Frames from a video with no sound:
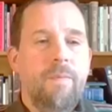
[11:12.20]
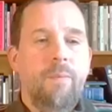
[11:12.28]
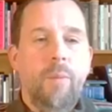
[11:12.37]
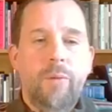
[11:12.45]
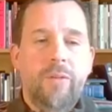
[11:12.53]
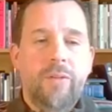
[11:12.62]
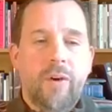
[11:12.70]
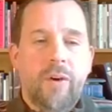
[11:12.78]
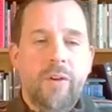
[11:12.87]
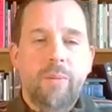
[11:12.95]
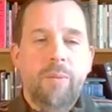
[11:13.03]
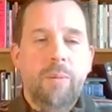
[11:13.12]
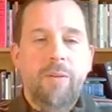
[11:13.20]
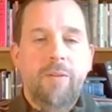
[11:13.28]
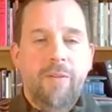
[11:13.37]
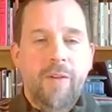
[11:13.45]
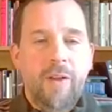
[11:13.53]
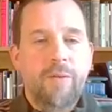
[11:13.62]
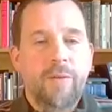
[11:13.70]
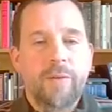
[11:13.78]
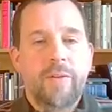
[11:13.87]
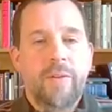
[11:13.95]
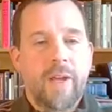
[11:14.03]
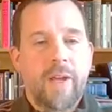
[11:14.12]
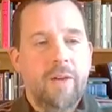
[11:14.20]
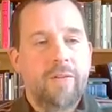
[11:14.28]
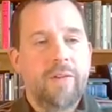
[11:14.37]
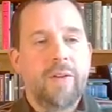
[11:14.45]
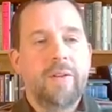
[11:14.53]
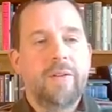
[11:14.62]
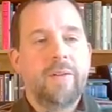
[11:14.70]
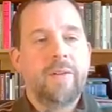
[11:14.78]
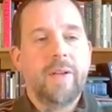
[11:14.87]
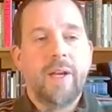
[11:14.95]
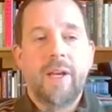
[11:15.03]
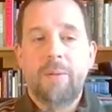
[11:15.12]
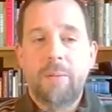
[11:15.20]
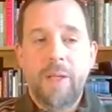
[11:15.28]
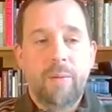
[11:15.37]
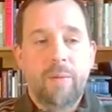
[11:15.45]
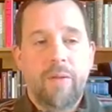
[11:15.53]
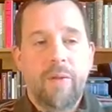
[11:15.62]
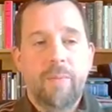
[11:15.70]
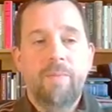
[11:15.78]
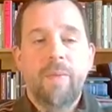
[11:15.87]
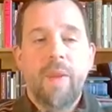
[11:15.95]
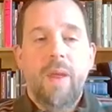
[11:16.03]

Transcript: Moses called them to be faithful to the covenant God made with them.